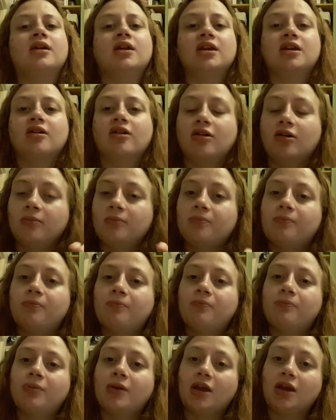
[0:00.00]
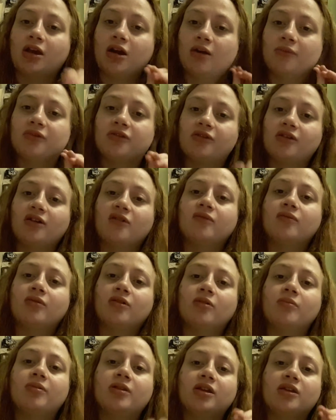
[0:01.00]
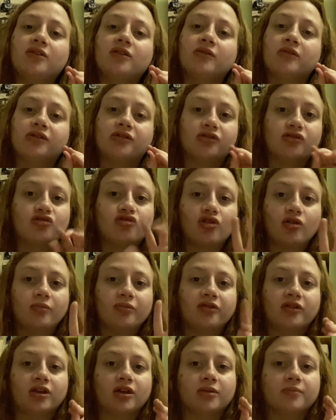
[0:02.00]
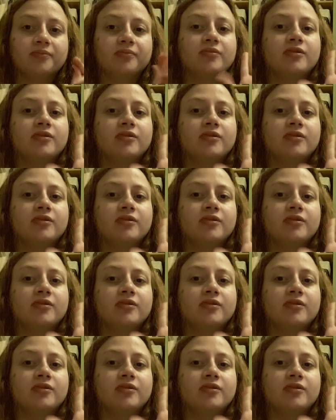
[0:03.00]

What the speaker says: he can't pick up stuff properly, so he just drops it.